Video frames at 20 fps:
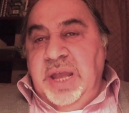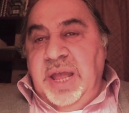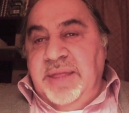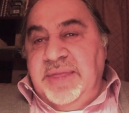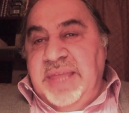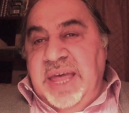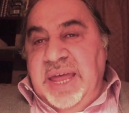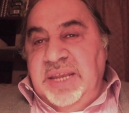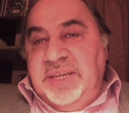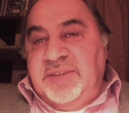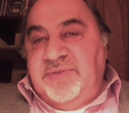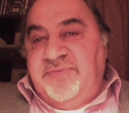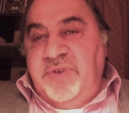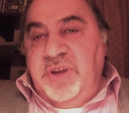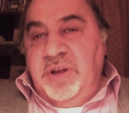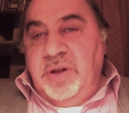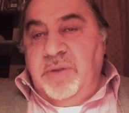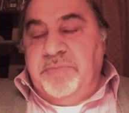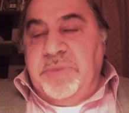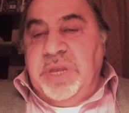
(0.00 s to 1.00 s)
and that is
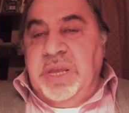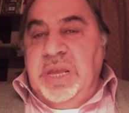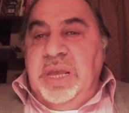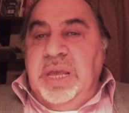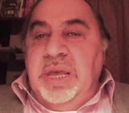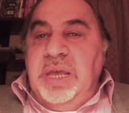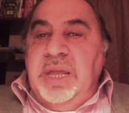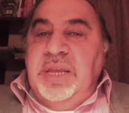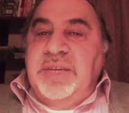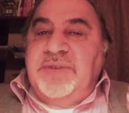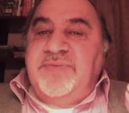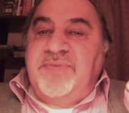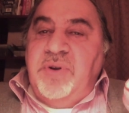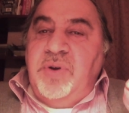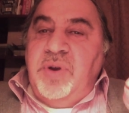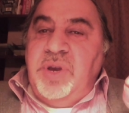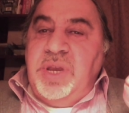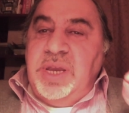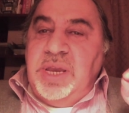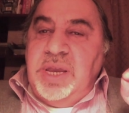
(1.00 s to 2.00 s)
filmed, it is
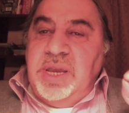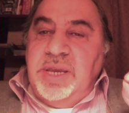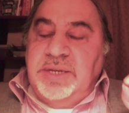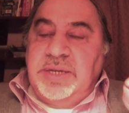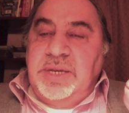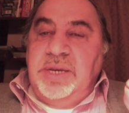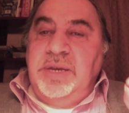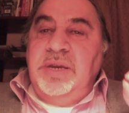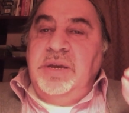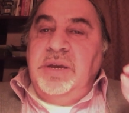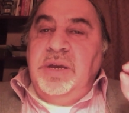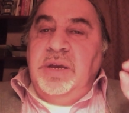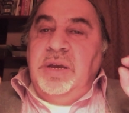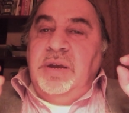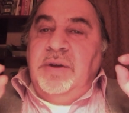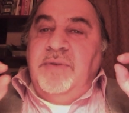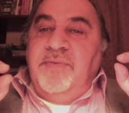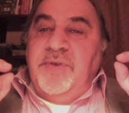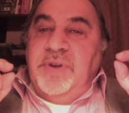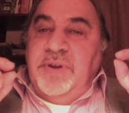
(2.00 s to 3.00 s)
very easy
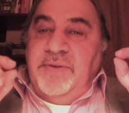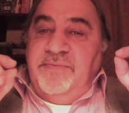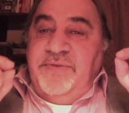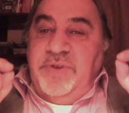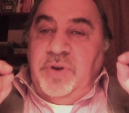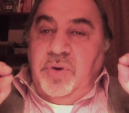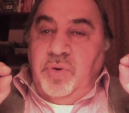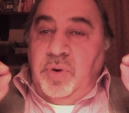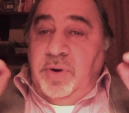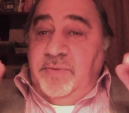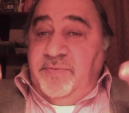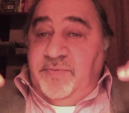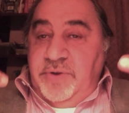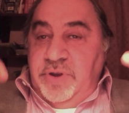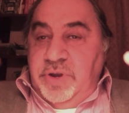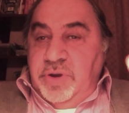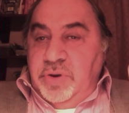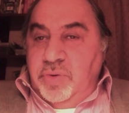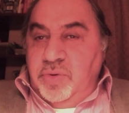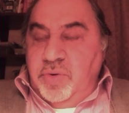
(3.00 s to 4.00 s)
for the viewer, for
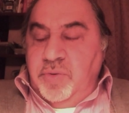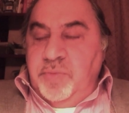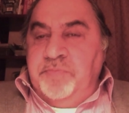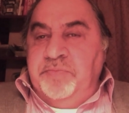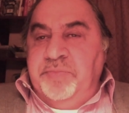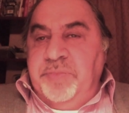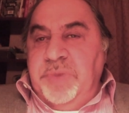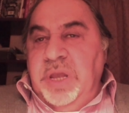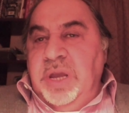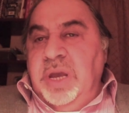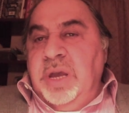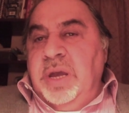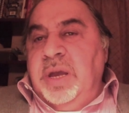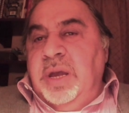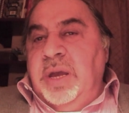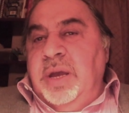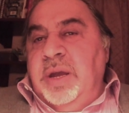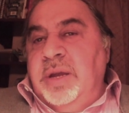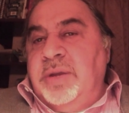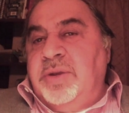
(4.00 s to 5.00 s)
you,
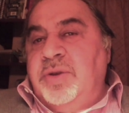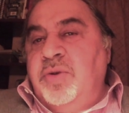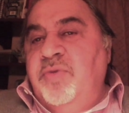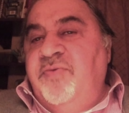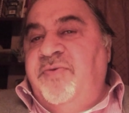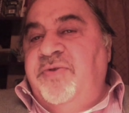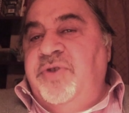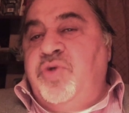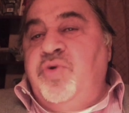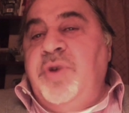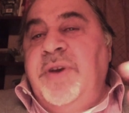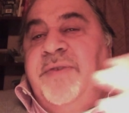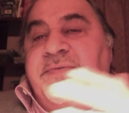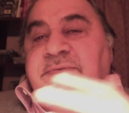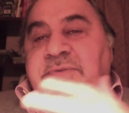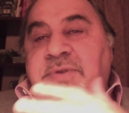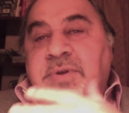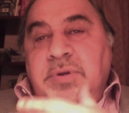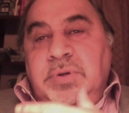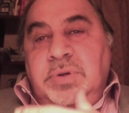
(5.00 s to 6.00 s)
to
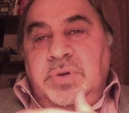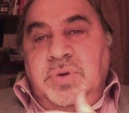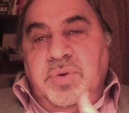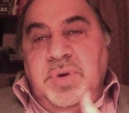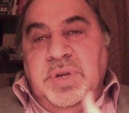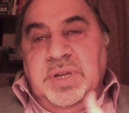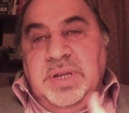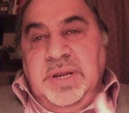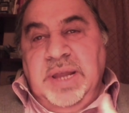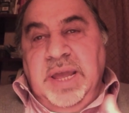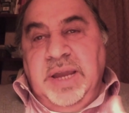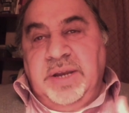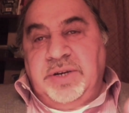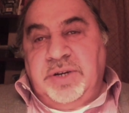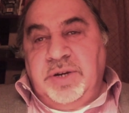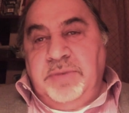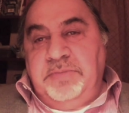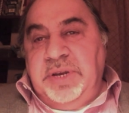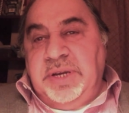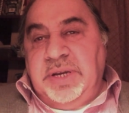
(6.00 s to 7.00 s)
drift during the
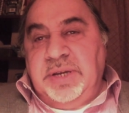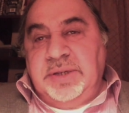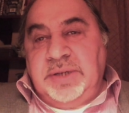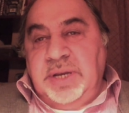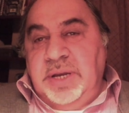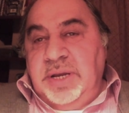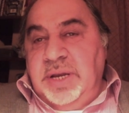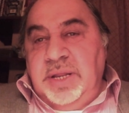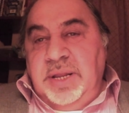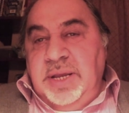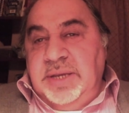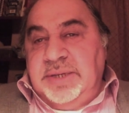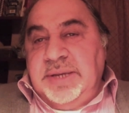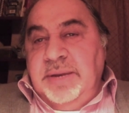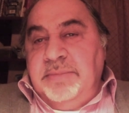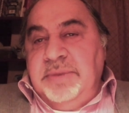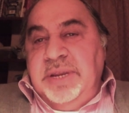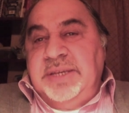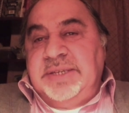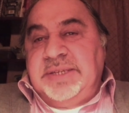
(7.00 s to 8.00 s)
lecture because there's
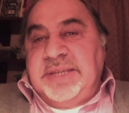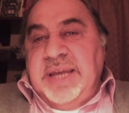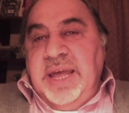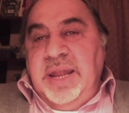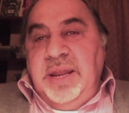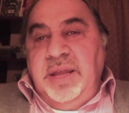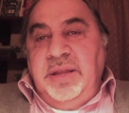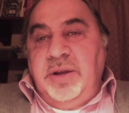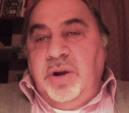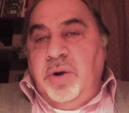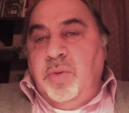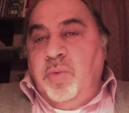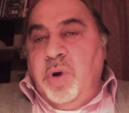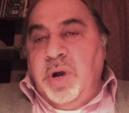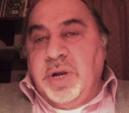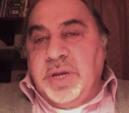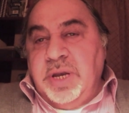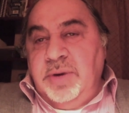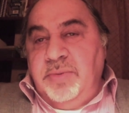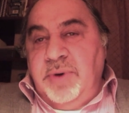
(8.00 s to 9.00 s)
somebody standing there
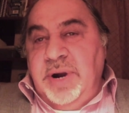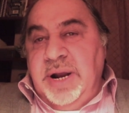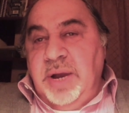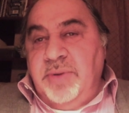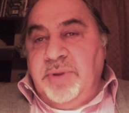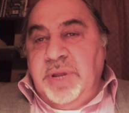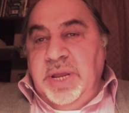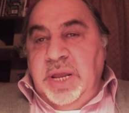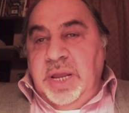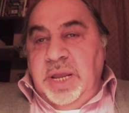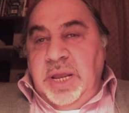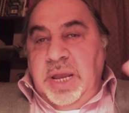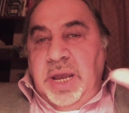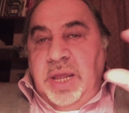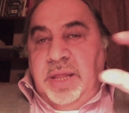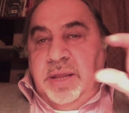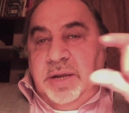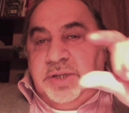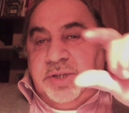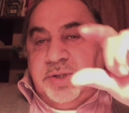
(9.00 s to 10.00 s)
walking around
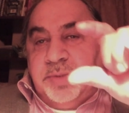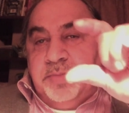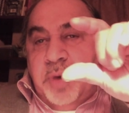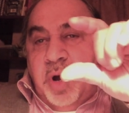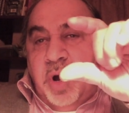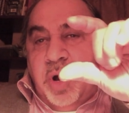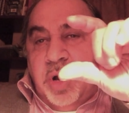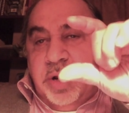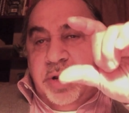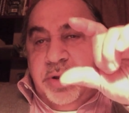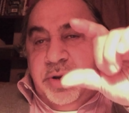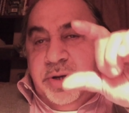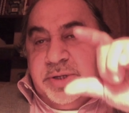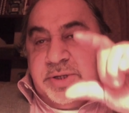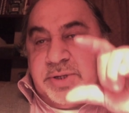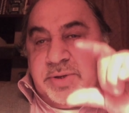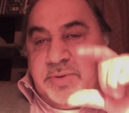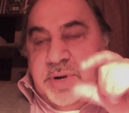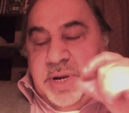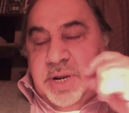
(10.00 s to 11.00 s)
and they're small on your
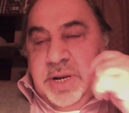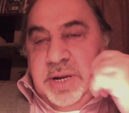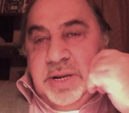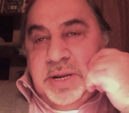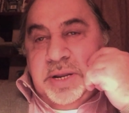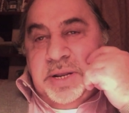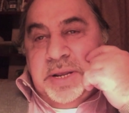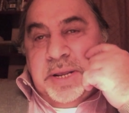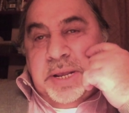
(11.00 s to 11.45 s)
screen